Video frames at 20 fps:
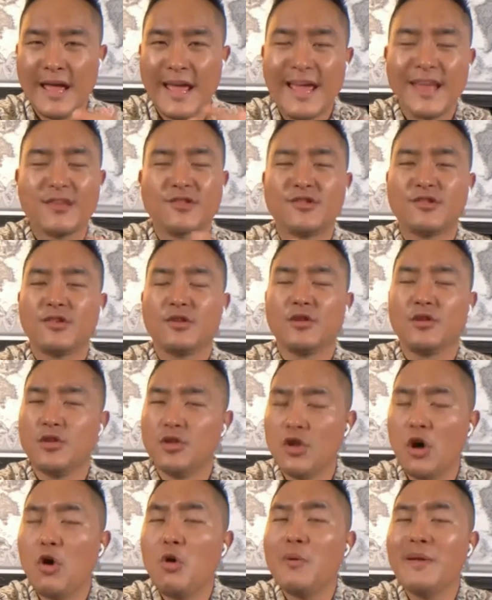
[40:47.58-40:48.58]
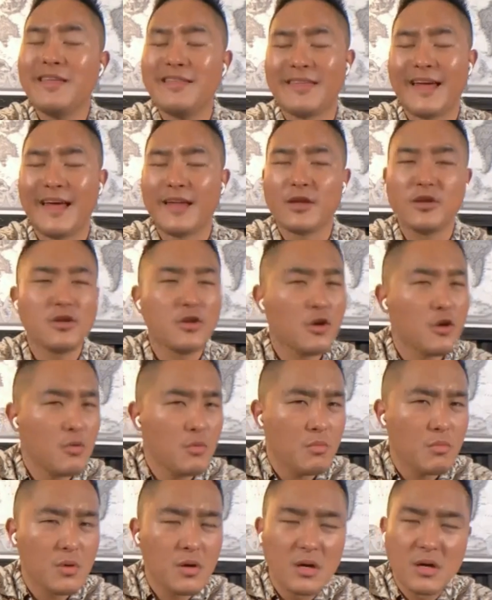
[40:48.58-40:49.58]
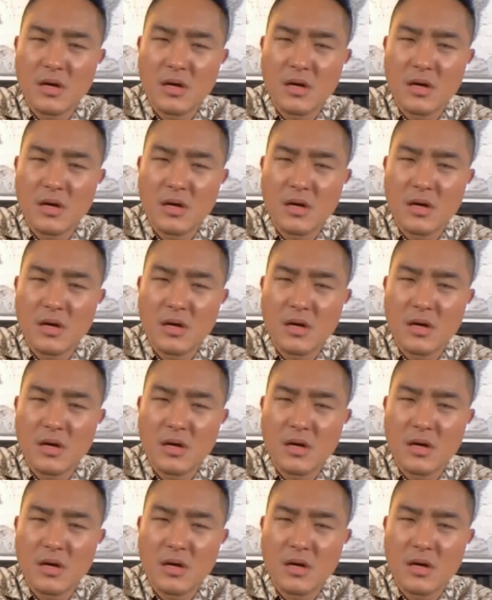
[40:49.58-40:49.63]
It's knowing that, you know,